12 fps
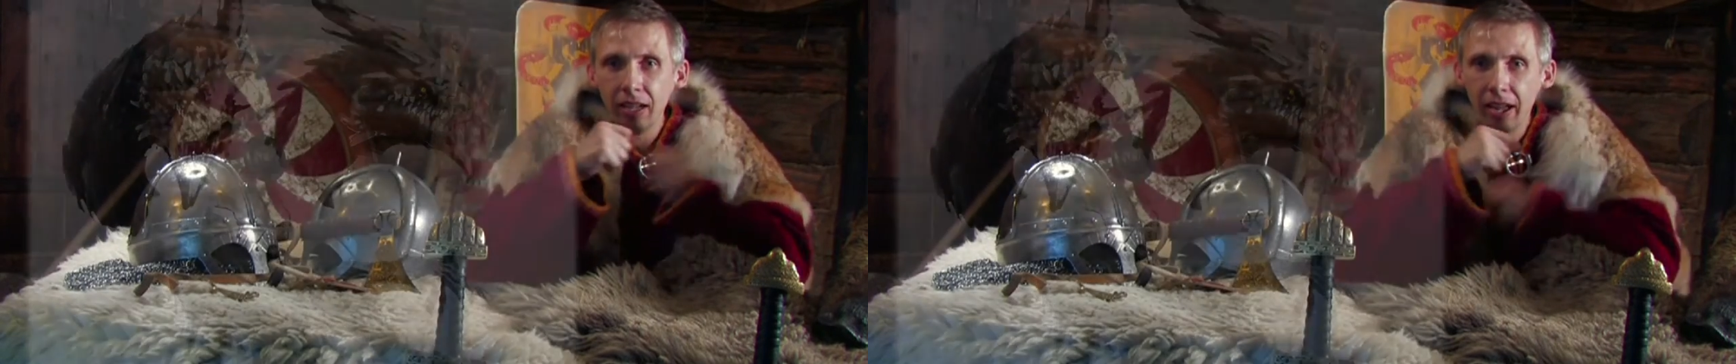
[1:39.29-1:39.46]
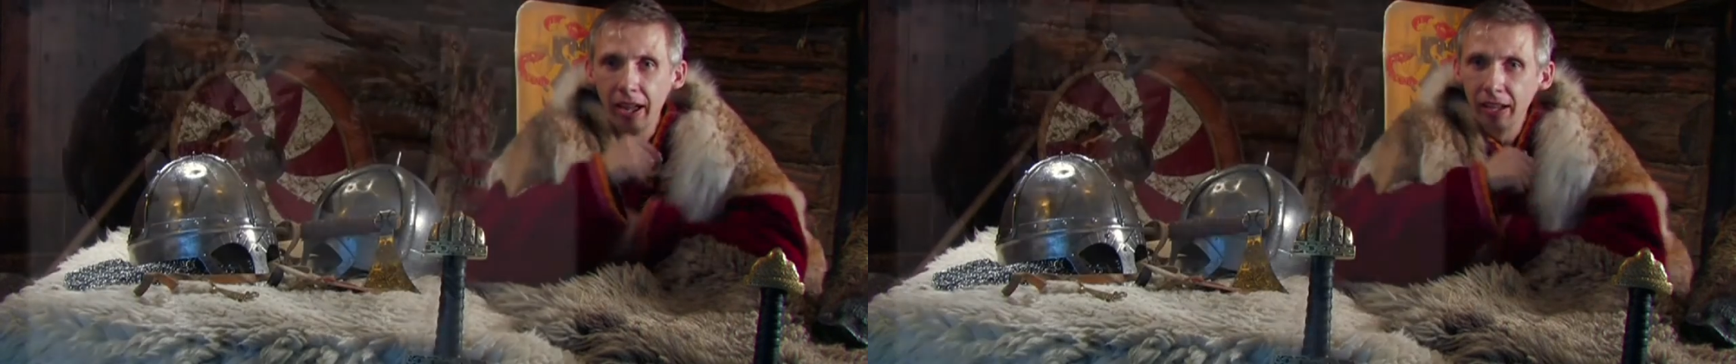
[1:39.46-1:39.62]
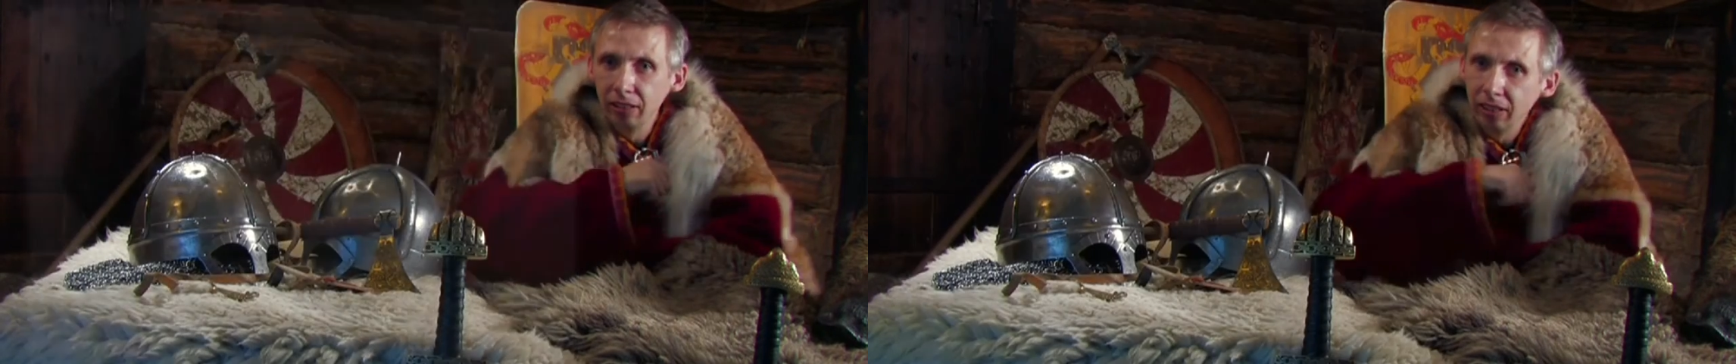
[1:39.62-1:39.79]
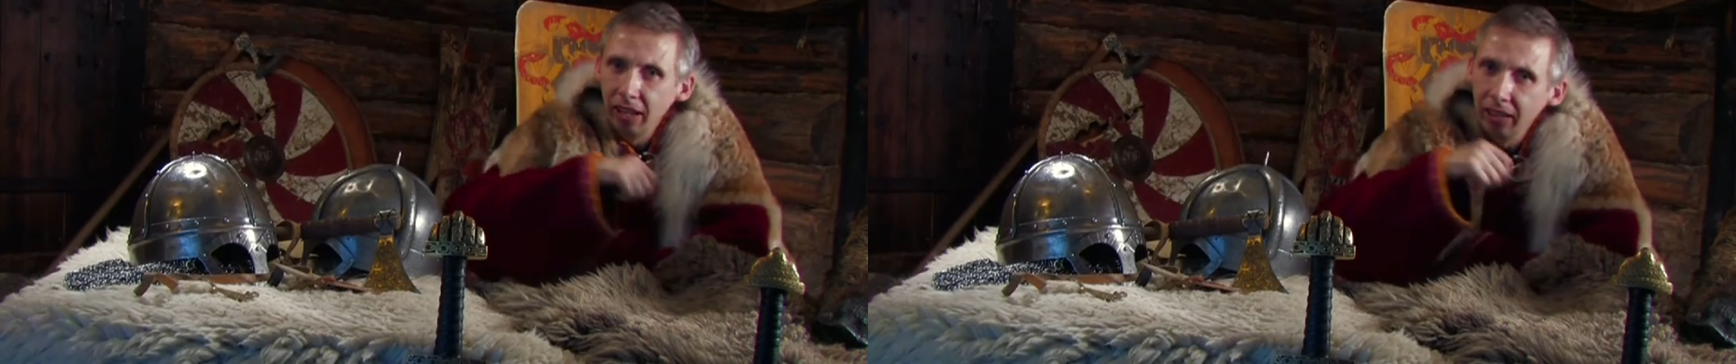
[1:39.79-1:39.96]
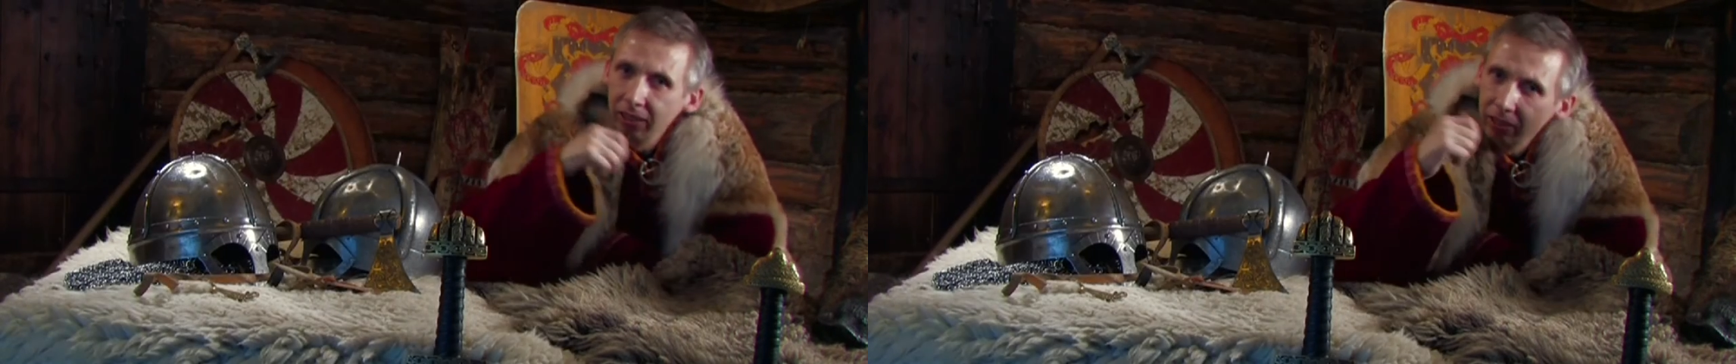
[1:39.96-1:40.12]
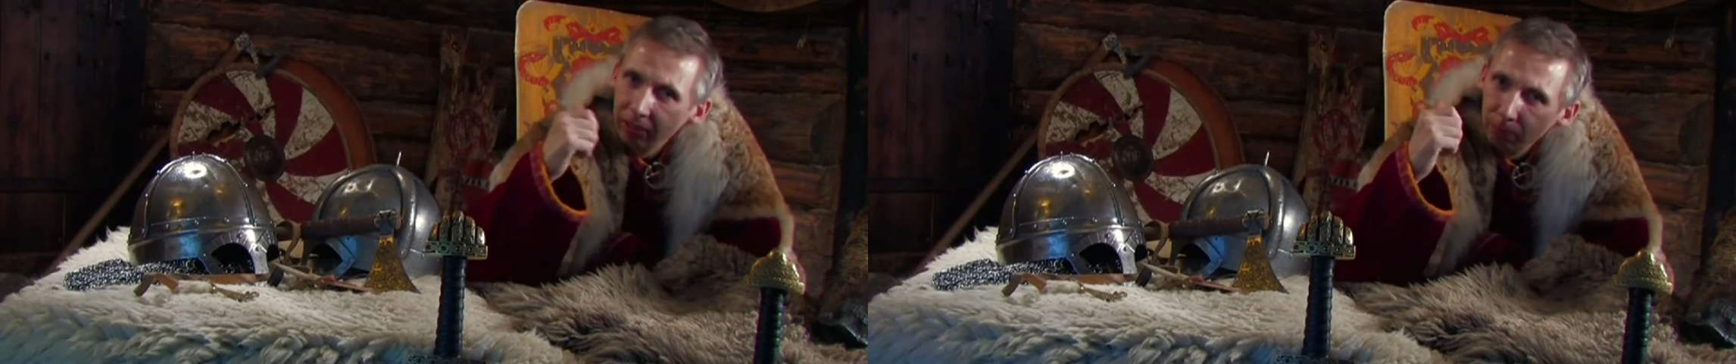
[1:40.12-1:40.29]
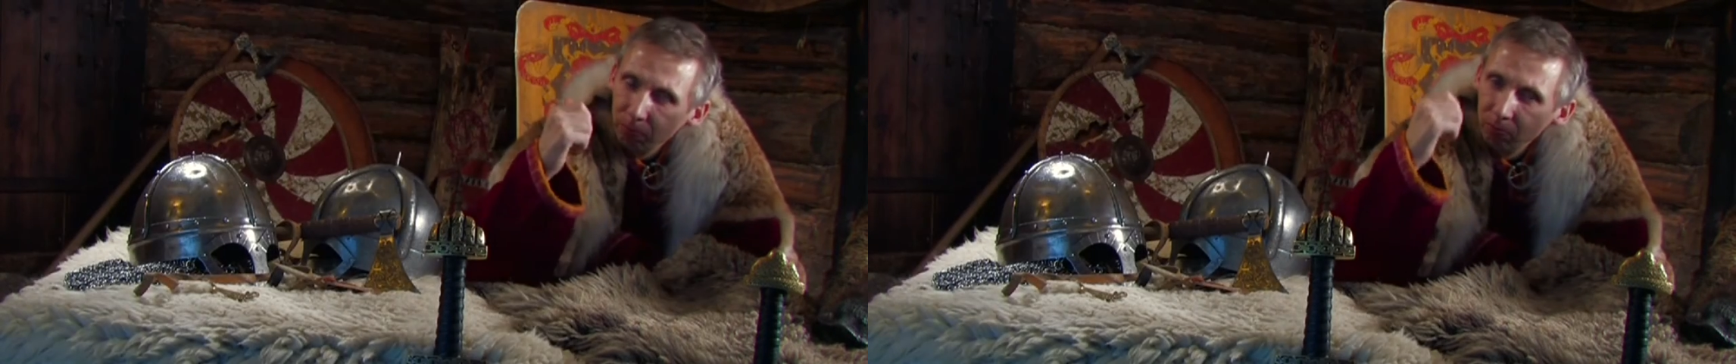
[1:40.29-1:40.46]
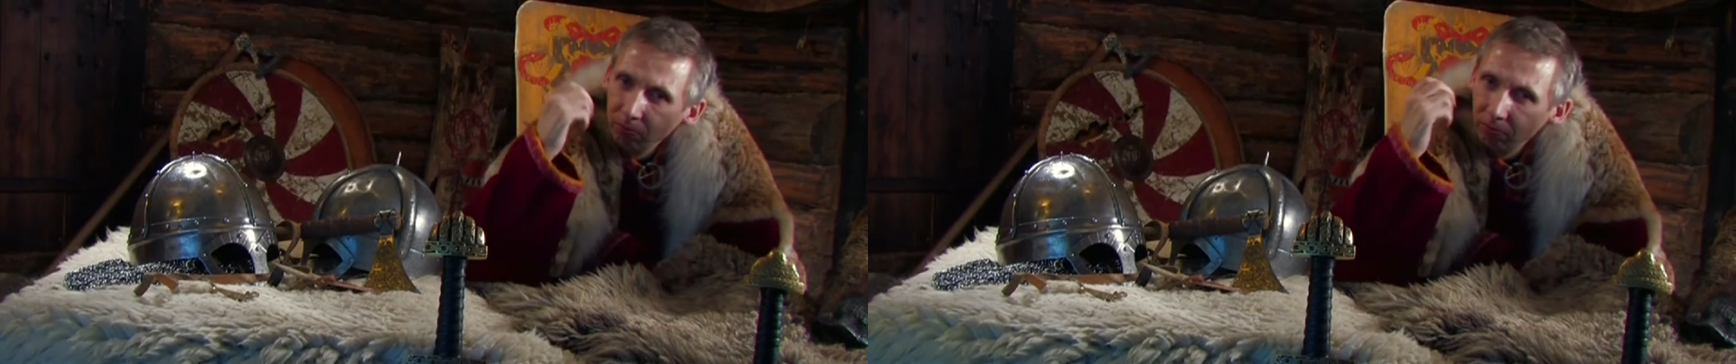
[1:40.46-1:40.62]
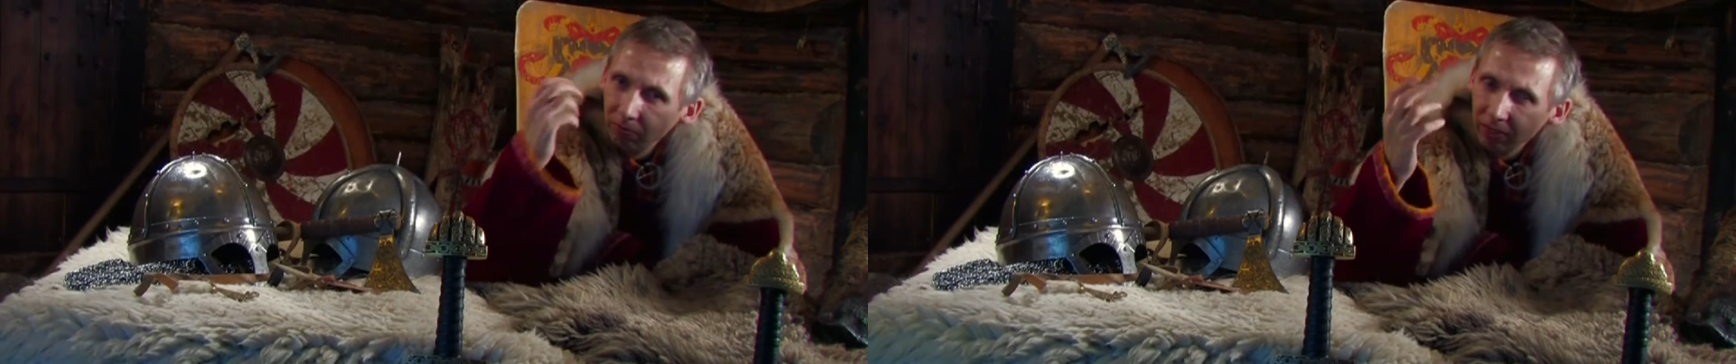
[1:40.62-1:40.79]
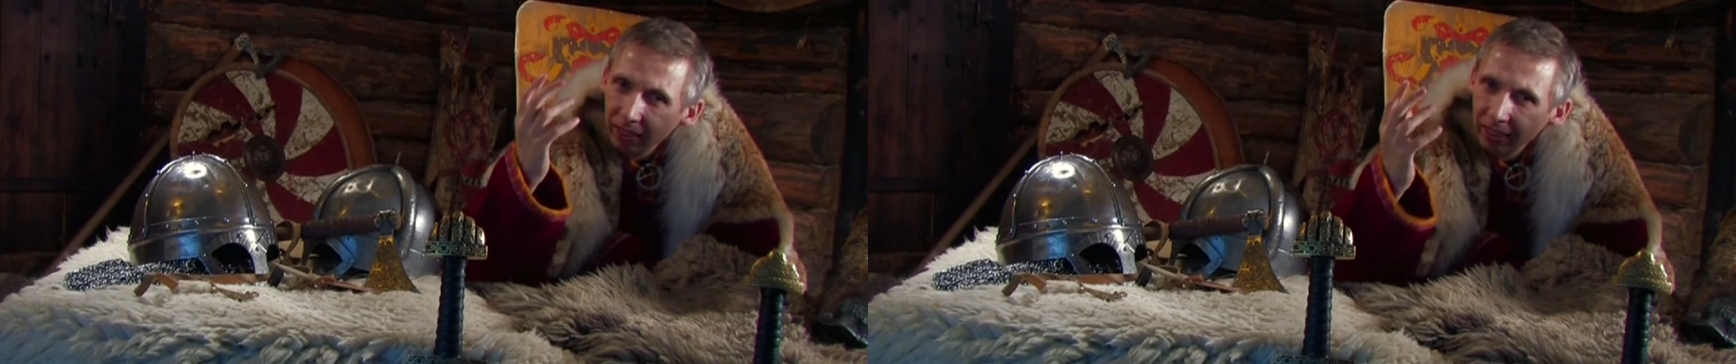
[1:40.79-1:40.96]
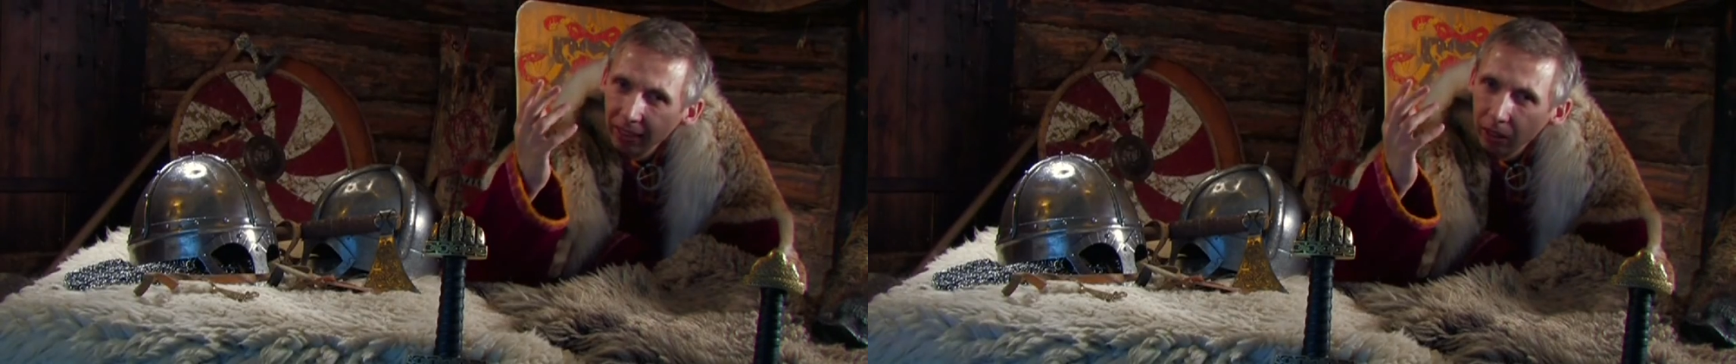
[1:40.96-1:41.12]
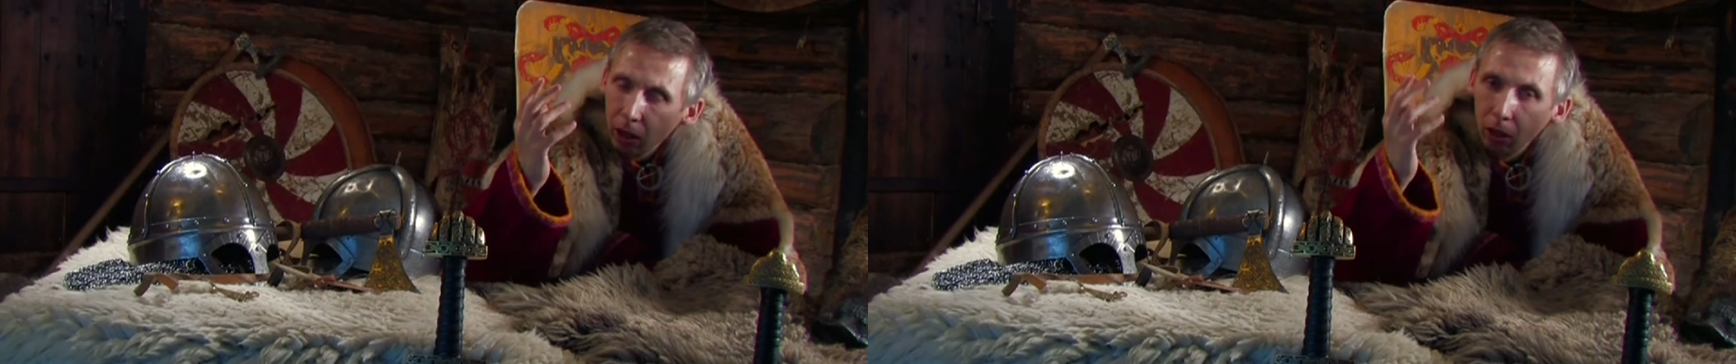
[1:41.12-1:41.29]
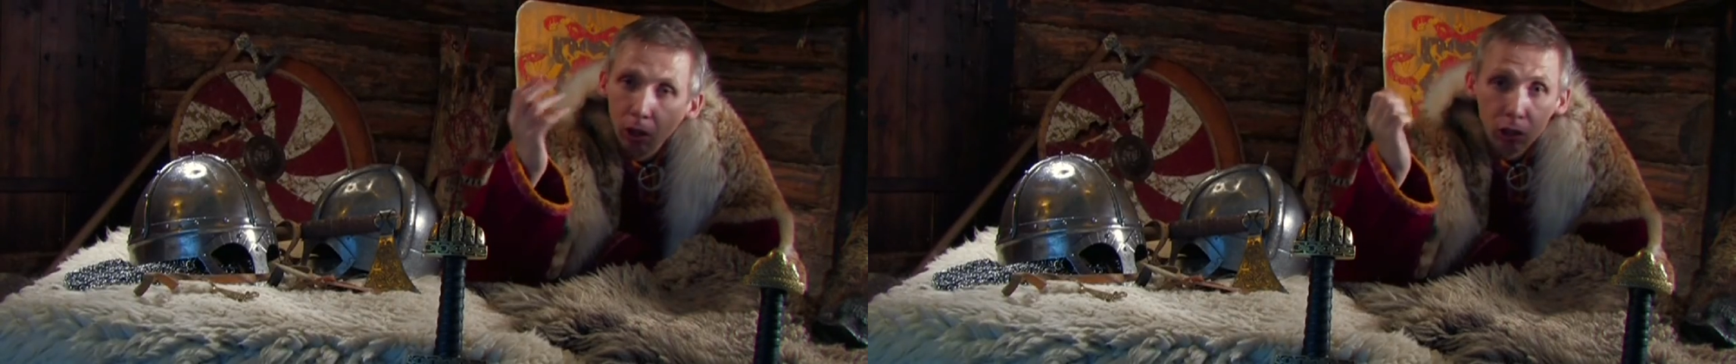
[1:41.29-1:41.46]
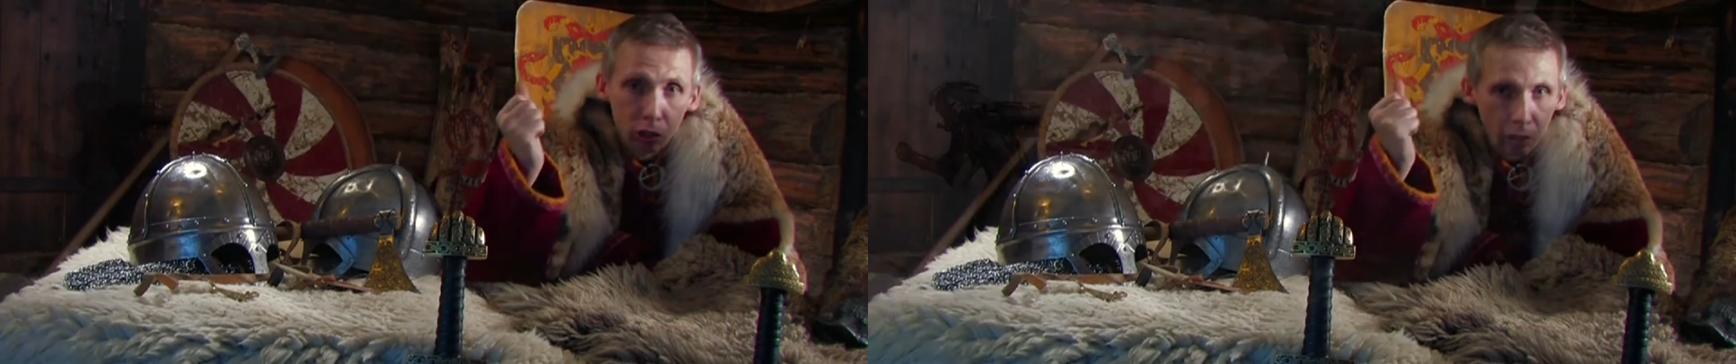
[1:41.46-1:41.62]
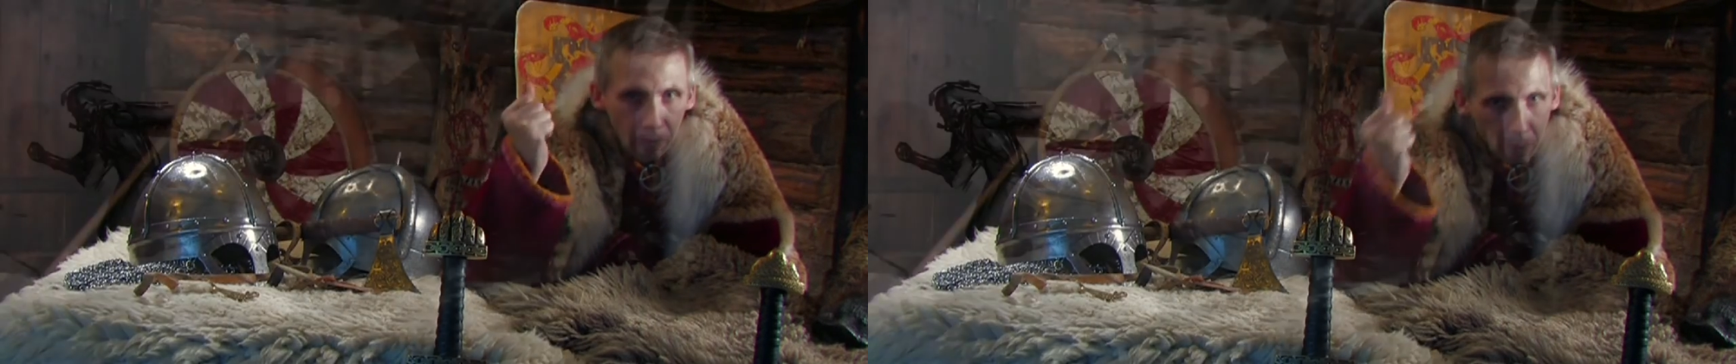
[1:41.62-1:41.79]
and lots of